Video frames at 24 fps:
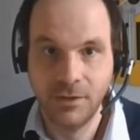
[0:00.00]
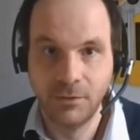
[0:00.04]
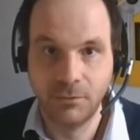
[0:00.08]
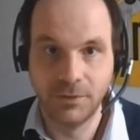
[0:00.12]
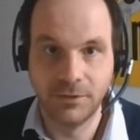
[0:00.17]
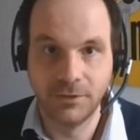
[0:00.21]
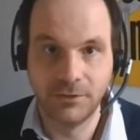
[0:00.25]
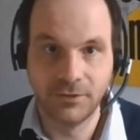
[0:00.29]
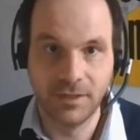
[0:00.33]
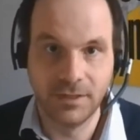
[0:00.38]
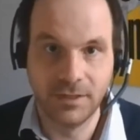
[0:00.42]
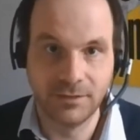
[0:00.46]

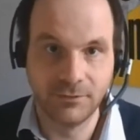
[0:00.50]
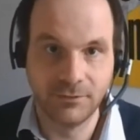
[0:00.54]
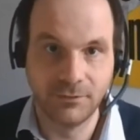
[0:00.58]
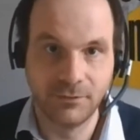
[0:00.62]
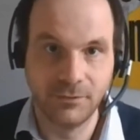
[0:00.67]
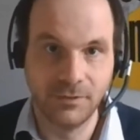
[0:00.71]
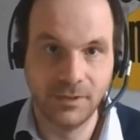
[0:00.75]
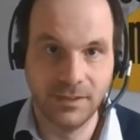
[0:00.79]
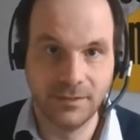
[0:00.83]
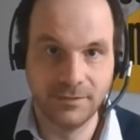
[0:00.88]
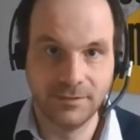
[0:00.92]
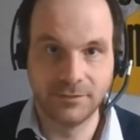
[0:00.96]
which led to
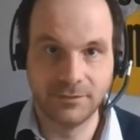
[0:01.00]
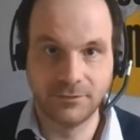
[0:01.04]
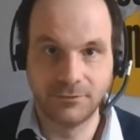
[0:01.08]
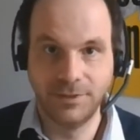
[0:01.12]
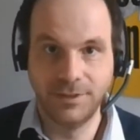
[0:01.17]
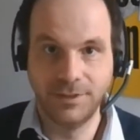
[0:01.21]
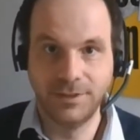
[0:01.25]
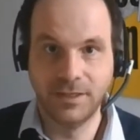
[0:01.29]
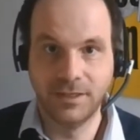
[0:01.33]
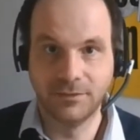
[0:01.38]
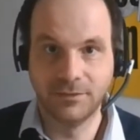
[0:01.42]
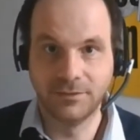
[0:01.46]
less
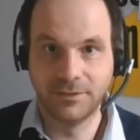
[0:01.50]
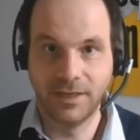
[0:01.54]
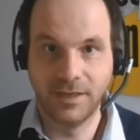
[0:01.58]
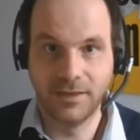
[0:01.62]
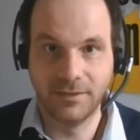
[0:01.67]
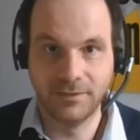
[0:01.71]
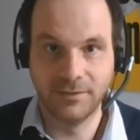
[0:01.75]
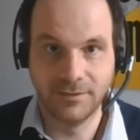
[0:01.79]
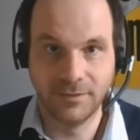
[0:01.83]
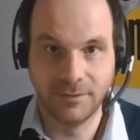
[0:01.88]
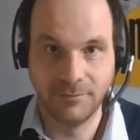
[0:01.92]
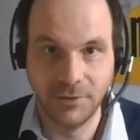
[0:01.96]
greenhouse
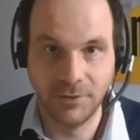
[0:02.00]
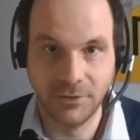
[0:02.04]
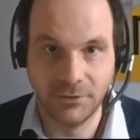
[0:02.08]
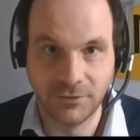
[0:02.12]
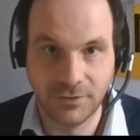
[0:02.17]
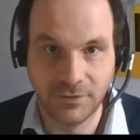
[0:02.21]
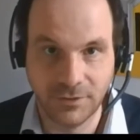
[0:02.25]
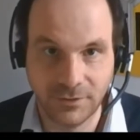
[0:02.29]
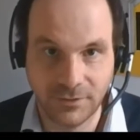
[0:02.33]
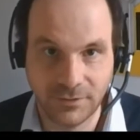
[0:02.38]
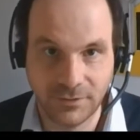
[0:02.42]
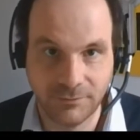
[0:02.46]
gas
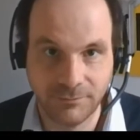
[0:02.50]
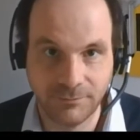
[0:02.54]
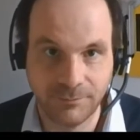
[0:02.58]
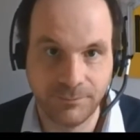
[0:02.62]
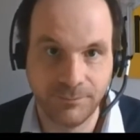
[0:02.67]
emissions.